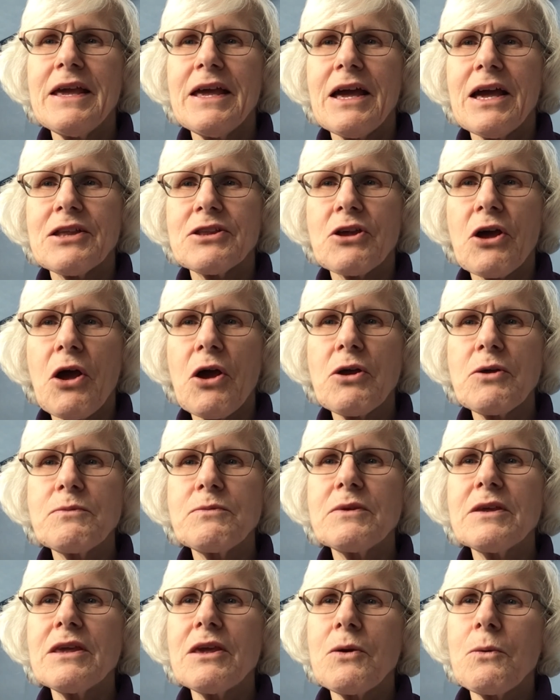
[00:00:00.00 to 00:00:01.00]
and I hope
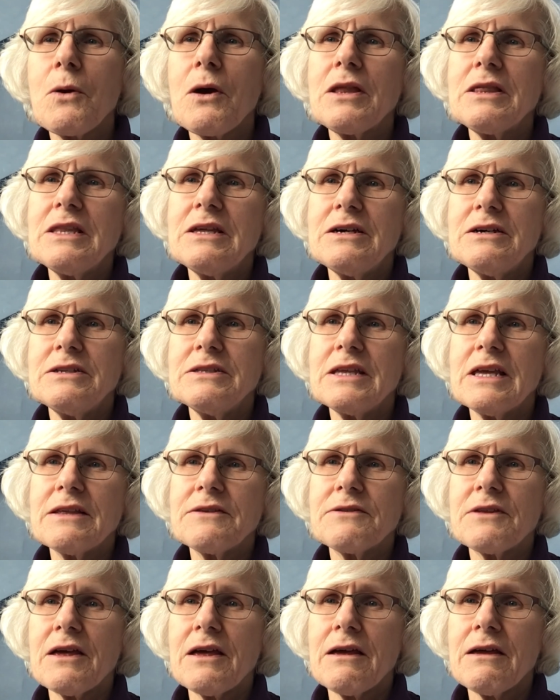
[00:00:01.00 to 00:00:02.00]
that you are learning
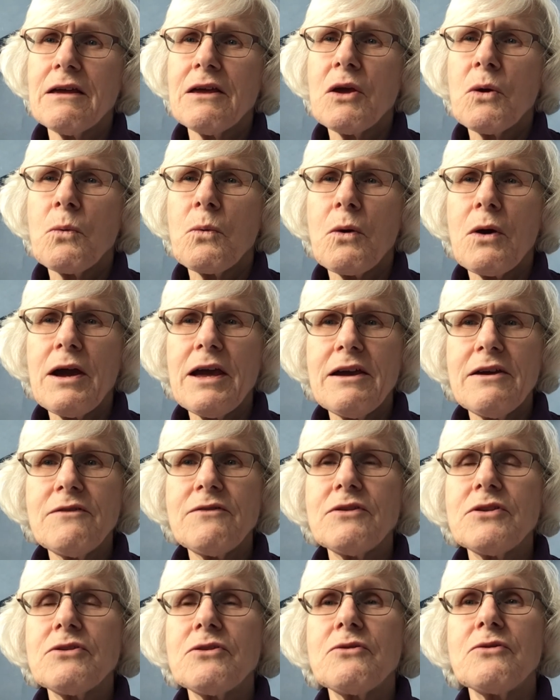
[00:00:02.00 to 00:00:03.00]
that
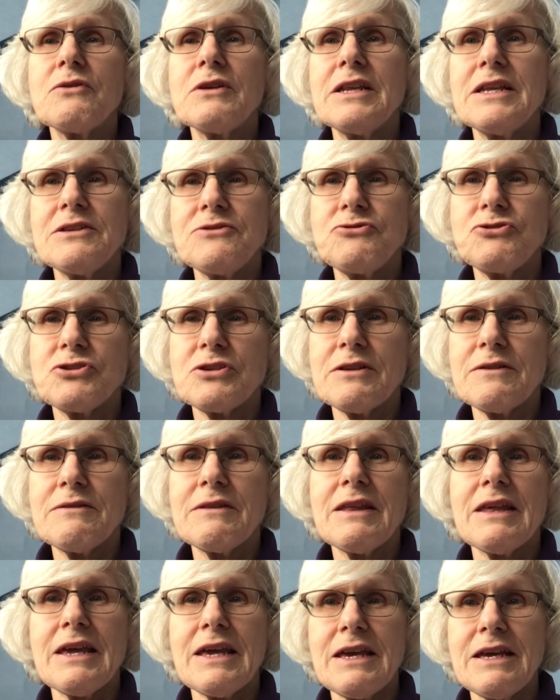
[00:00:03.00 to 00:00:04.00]
whatever the religion
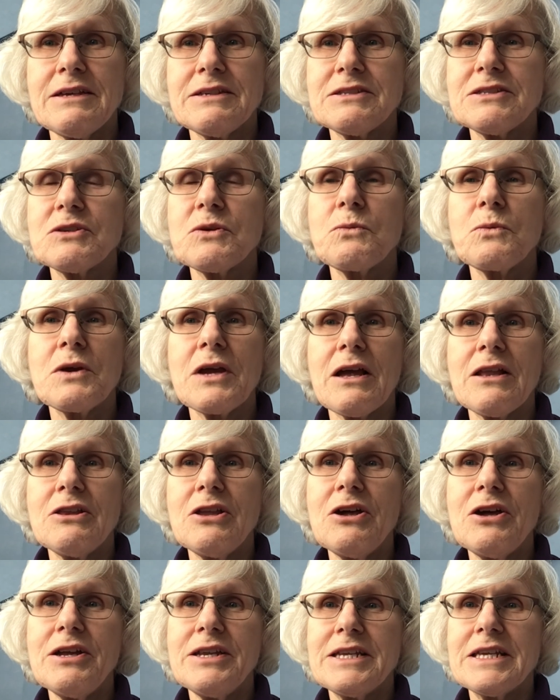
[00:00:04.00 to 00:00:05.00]
is that we are
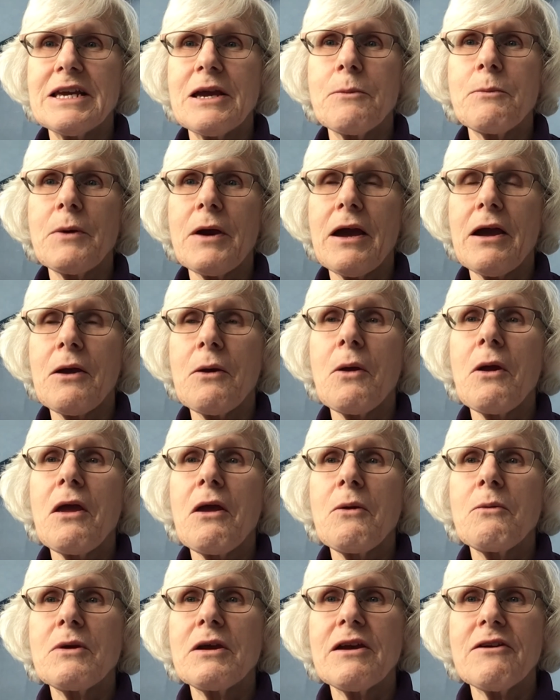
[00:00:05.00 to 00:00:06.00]
learning about,
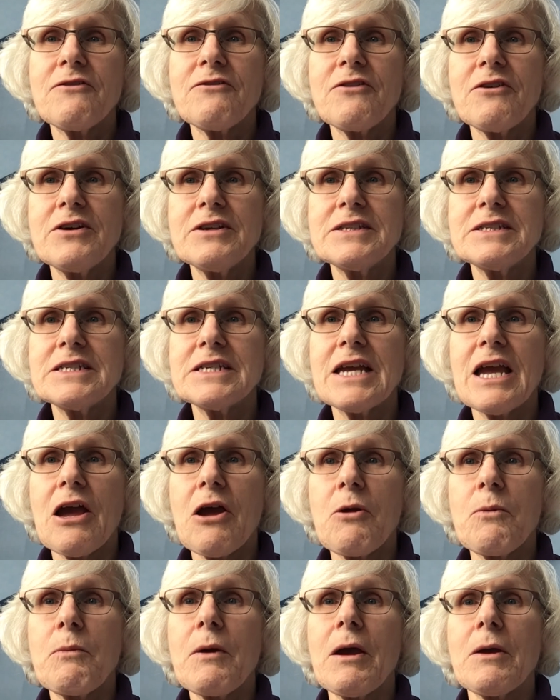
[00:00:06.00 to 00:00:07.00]
we are finding out
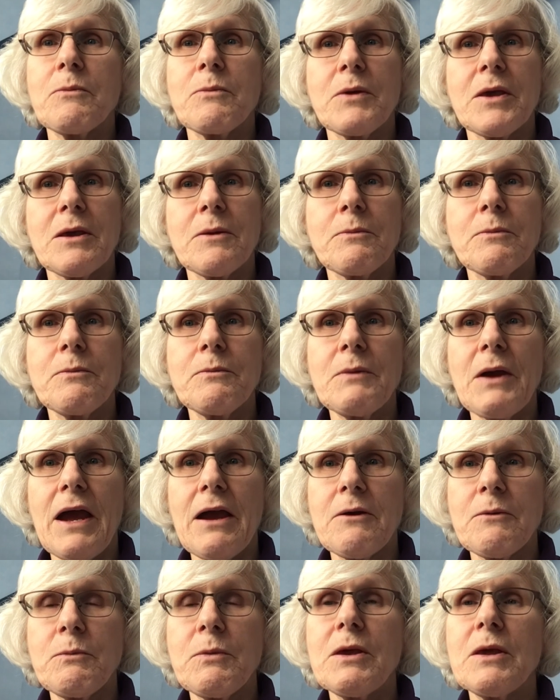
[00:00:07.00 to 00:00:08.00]
about how
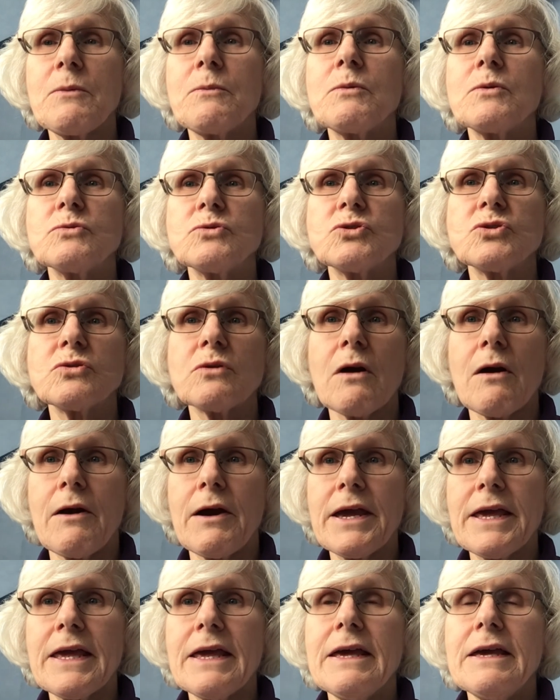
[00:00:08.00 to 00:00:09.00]
people
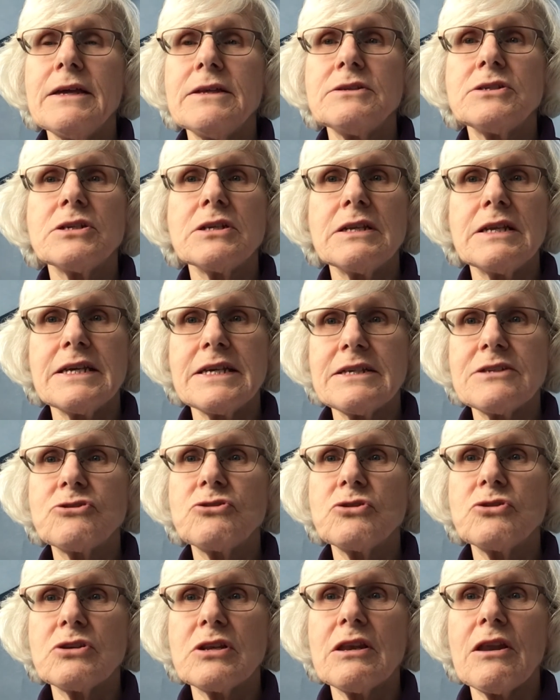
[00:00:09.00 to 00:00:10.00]
try to lead
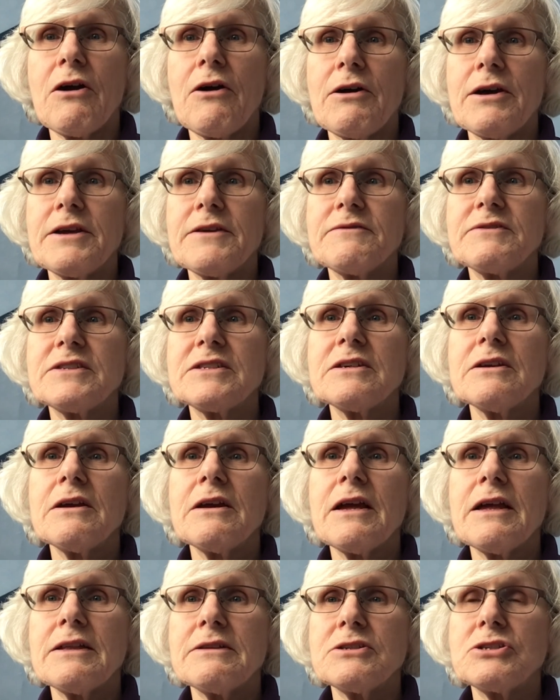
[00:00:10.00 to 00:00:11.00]
good lives
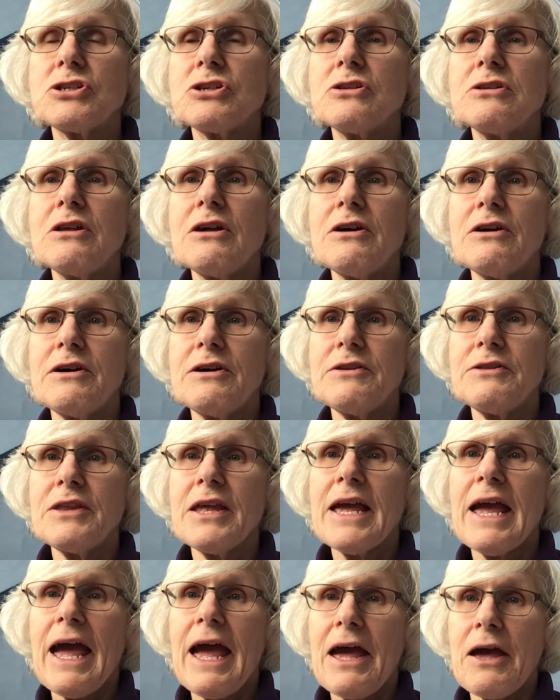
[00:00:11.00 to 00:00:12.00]
and to learn
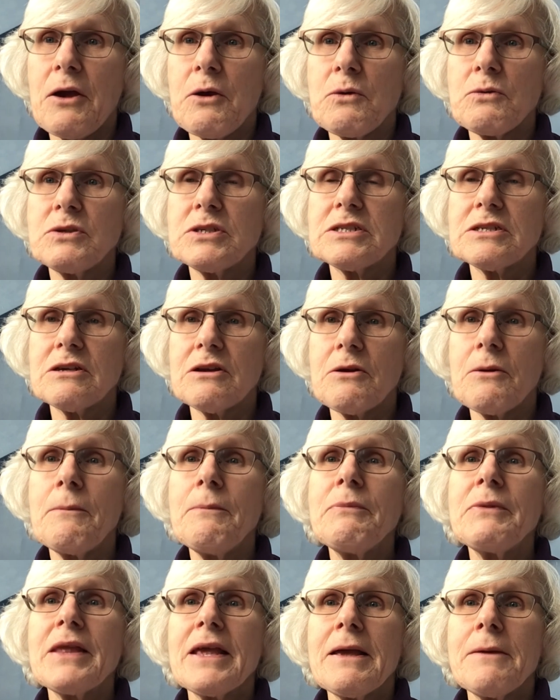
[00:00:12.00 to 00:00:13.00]
how to
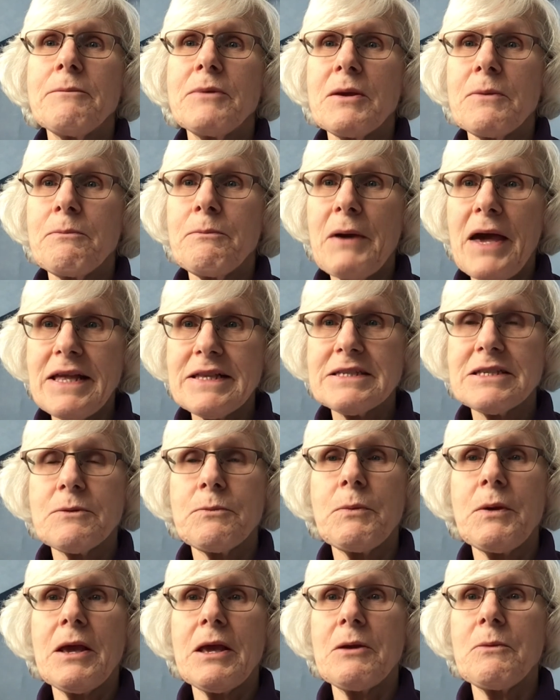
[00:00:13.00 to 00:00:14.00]
be better
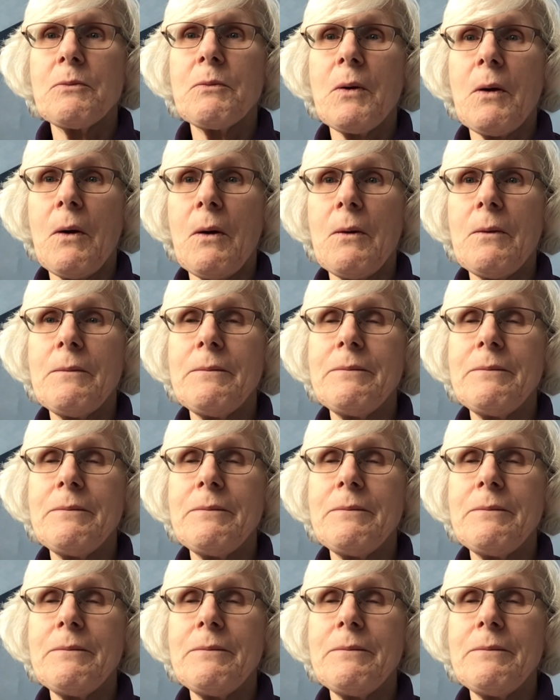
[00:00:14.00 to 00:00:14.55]
people.